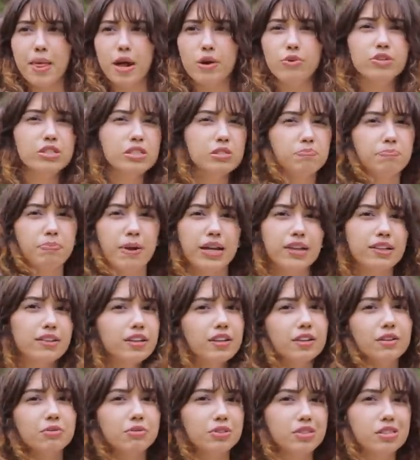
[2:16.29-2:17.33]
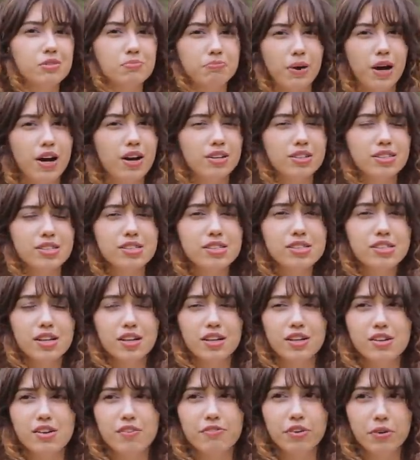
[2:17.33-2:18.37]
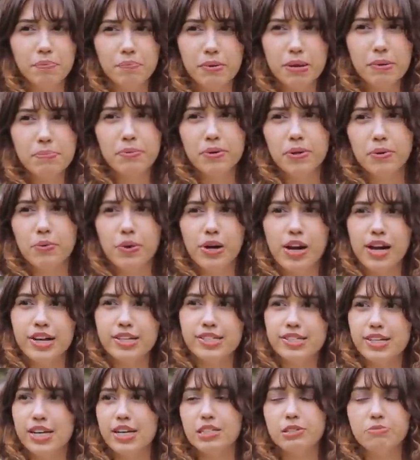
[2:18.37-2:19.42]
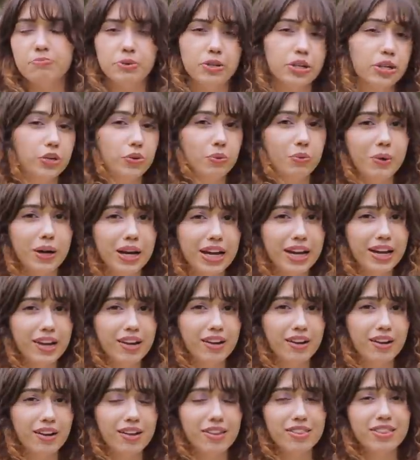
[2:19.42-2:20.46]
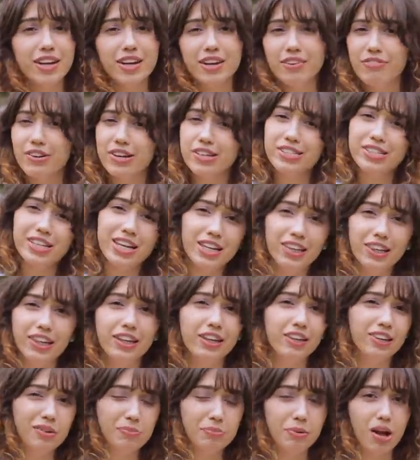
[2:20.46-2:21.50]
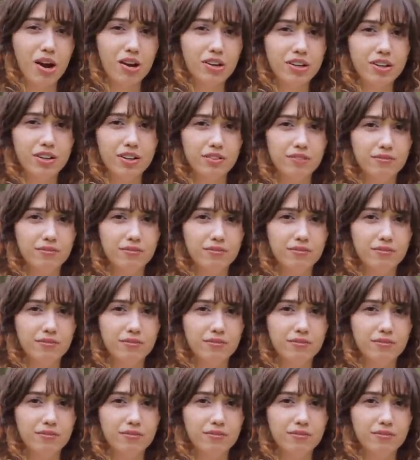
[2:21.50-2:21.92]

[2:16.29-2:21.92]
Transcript: respected response from people when I say Spirited Away than if I say Legally Blonde.